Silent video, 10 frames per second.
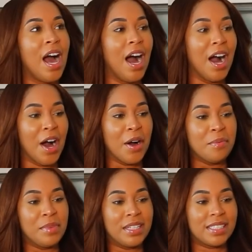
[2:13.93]

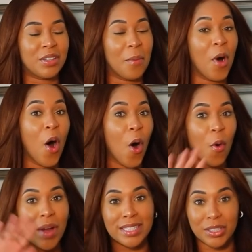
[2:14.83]
So I'm
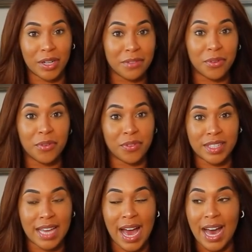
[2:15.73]
always grateful for
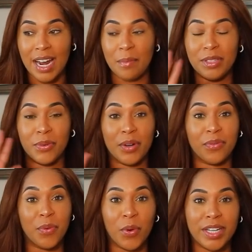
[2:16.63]
that. I've been doing it
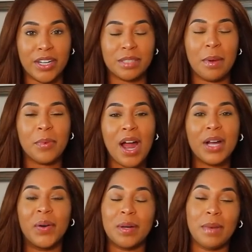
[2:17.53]
4 years. Remember I
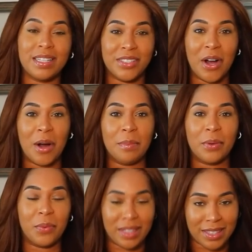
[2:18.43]
quit my
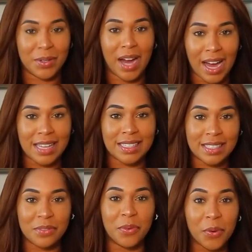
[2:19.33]
job with you
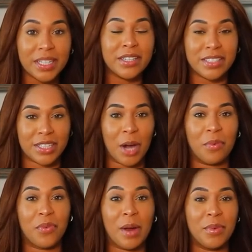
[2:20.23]
guys 4 years ago
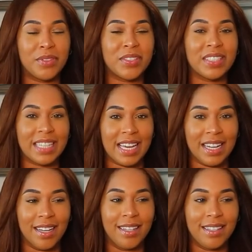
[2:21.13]
before I moved to
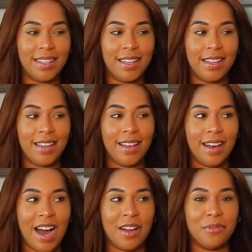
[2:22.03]
Atlanta.
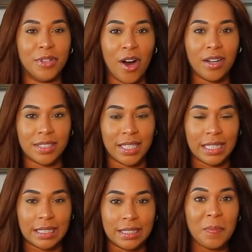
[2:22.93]
I vlogged
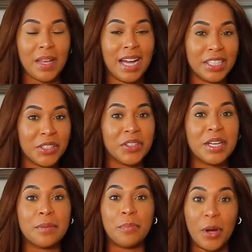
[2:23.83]
it. I
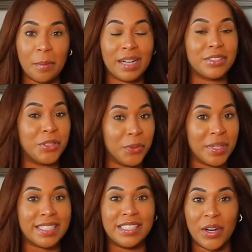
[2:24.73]
literally put my 2
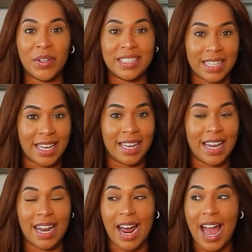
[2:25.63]
weeks notice in,
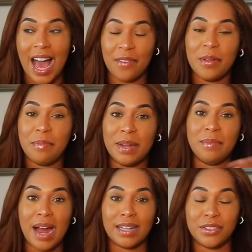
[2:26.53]
and I haven't been
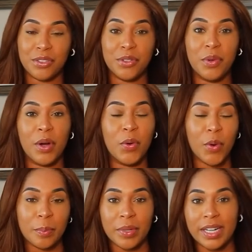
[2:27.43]
back to a
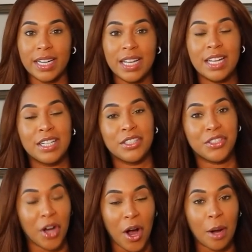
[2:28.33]
corporate
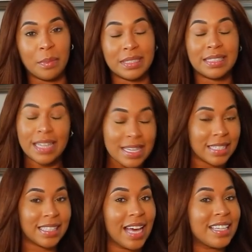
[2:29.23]
job since.
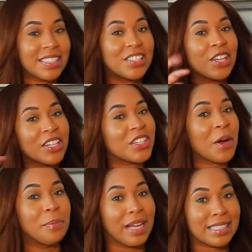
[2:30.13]
That is such
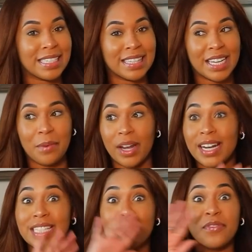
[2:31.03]
a blessing to think about. And
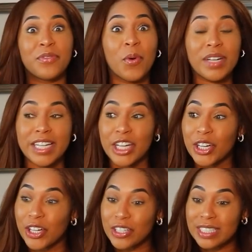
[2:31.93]
it's been 4
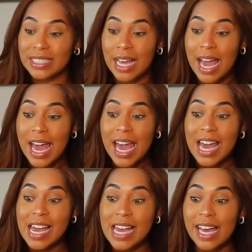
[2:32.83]
years.
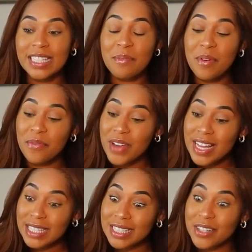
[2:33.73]

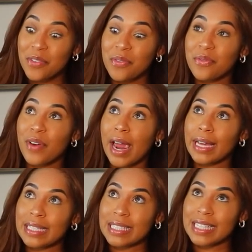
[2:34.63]
It's
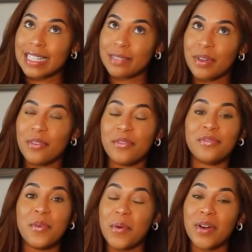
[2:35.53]
crazy. It's been
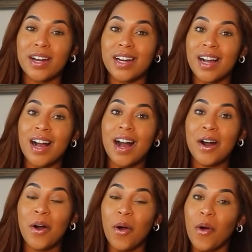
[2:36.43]
4
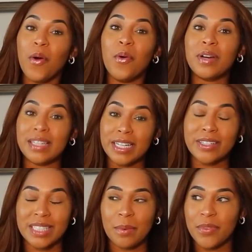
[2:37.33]
whole
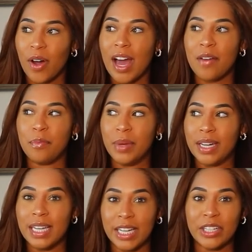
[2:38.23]
years. Some of y'all have been
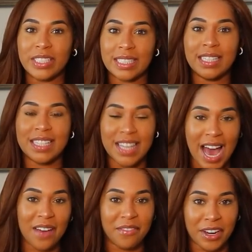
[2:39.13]
here since
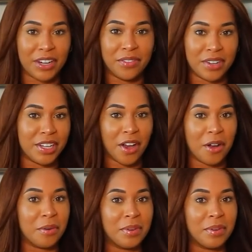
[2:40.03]
that very video.